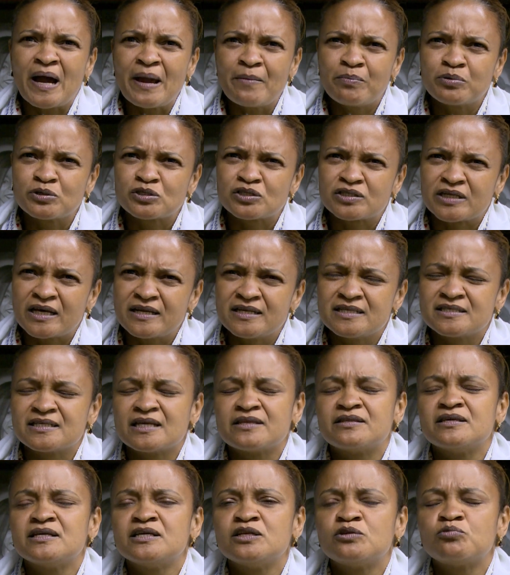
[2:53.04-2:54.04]
Bible
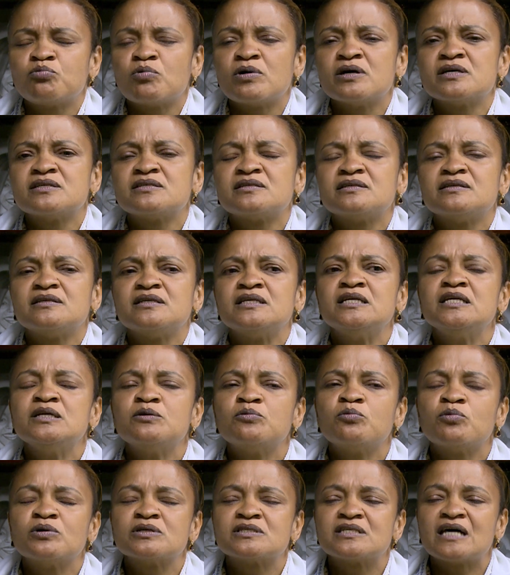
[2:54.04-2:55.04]
studies, I think it was.
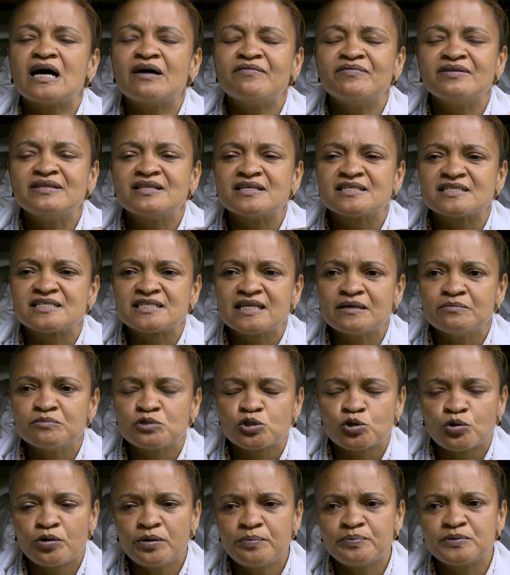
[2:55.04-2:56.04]
He was having the
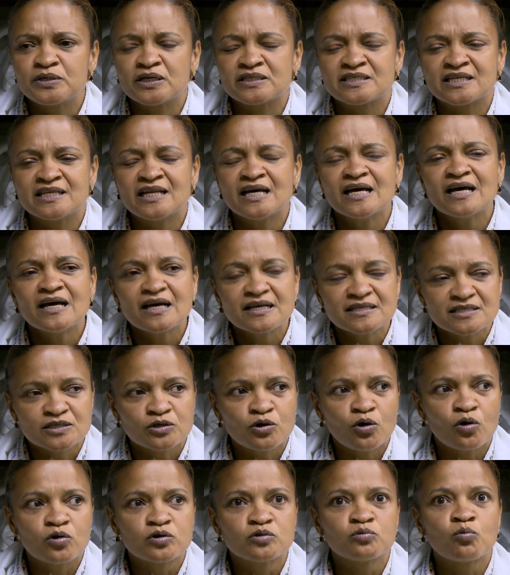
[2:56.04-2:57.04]
same scriptures, and I
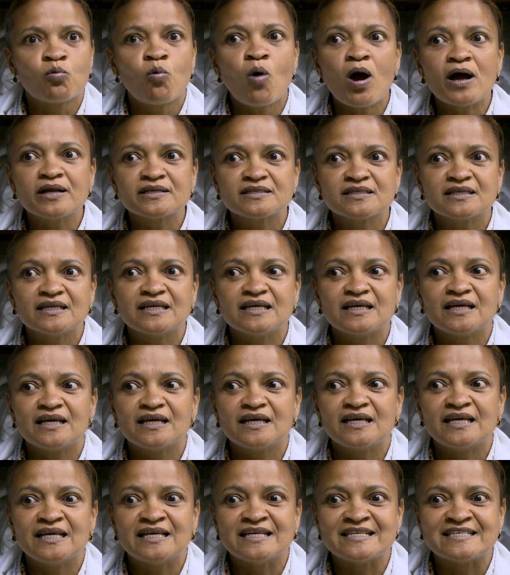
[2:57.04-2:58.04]
asked God, what
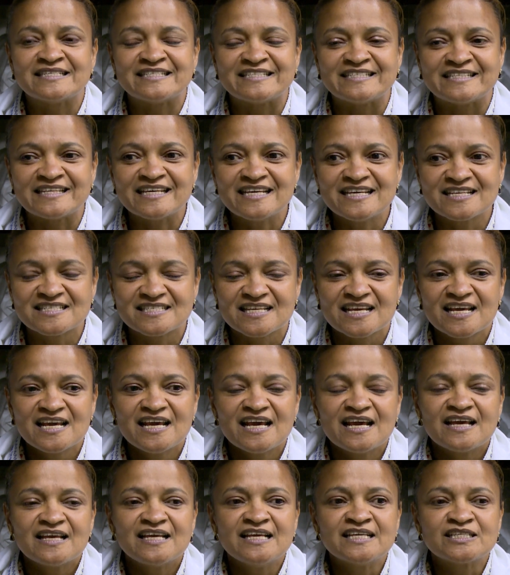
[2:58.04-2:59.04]
is this?
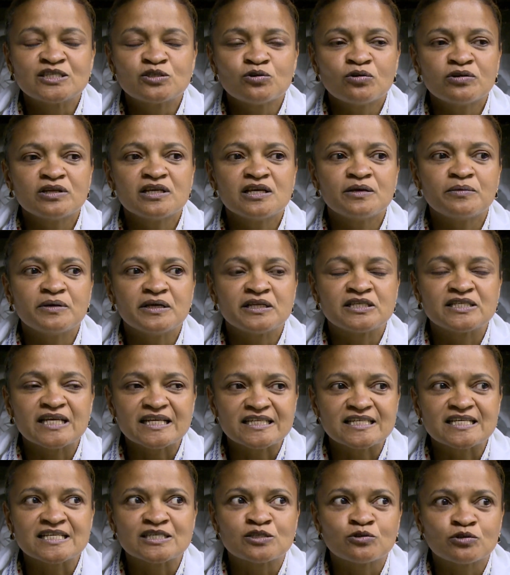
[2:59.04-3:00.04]
It's not
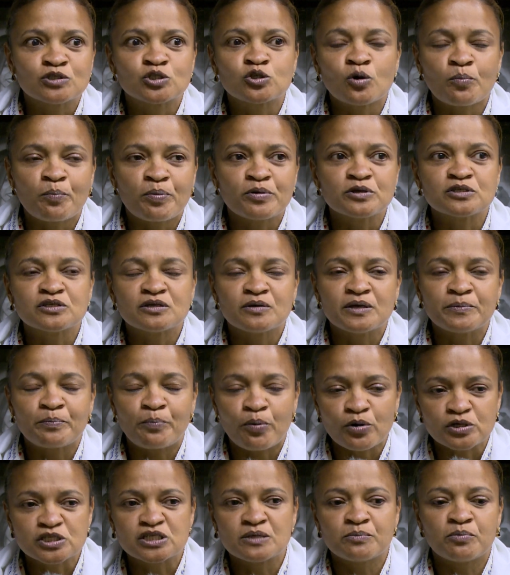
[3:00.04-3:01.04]

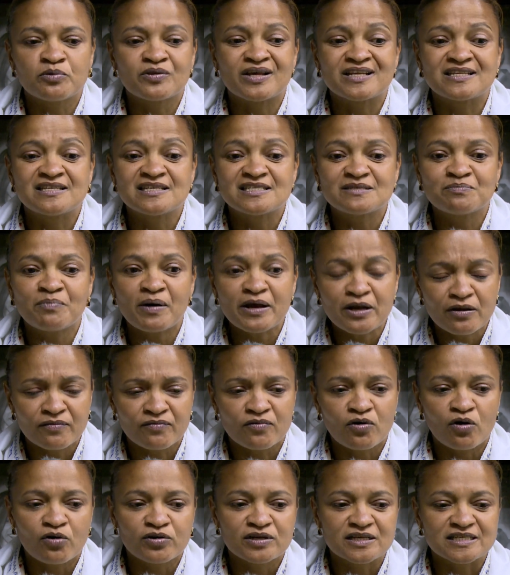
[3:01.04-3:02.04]
possible that this man
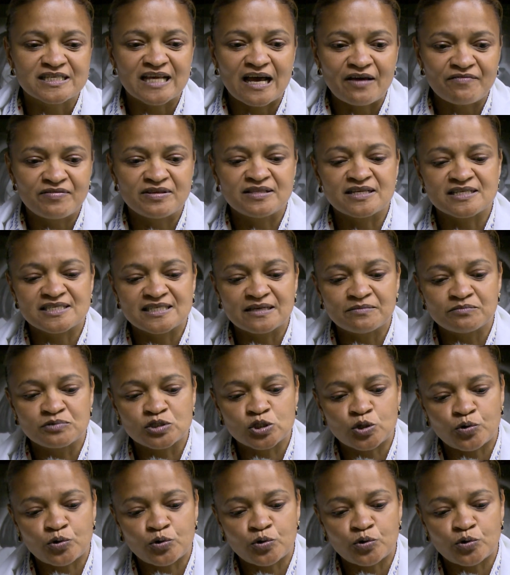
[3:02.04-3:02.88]
of God is having the same